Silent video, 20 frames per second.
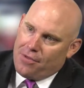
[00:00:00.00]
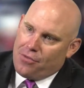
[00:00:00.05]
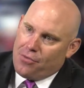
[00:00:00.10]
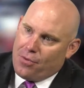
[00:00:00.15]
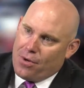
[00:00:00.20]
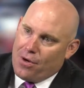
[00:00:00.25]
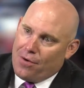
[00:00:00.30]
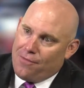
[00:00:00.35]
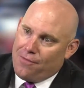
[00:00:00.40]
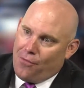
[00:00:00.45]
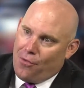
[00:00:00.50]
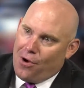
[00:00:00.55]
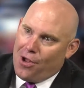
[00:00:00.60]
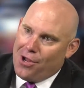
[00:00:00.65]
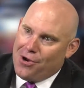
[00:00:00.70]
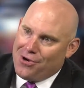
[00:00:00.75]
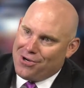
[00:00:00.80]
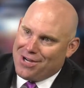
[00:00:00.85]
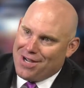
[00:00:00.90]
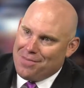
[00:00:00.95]
of the 300 or
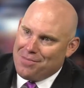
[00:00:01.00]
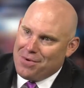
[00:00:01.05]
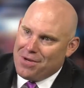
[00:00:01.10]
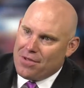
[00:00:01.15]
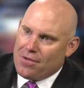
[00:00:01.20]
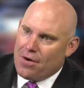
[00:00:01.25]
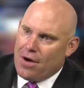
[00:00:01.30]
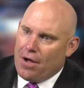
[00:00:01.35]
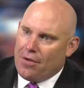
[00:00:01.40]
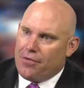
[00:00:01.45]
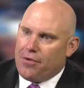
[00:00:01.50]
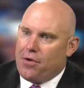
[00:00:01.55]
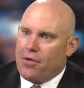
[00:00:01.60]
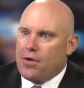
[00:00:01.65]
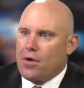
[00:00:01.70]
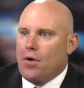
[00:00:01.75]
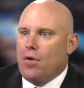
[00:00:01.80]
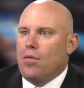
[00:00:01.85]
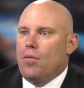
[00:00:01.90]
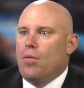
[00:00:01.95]
400 companies that are out there,
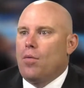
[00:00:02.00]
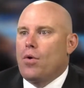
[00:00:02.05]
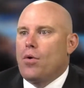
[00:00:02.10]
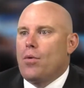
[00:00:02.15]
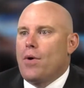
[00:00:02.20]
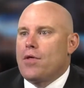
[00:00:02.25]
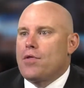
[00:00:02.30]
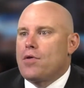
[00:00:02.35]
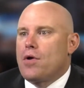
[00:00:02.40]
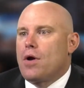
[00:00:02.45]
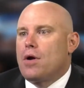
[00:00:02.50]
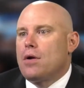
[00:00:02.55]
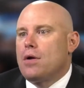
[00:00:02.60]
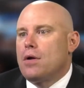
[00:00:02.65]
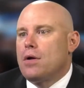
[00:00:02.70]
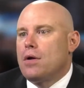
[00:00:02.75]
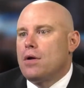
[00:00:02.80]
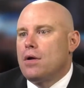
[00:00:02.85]
and they go, where do I start?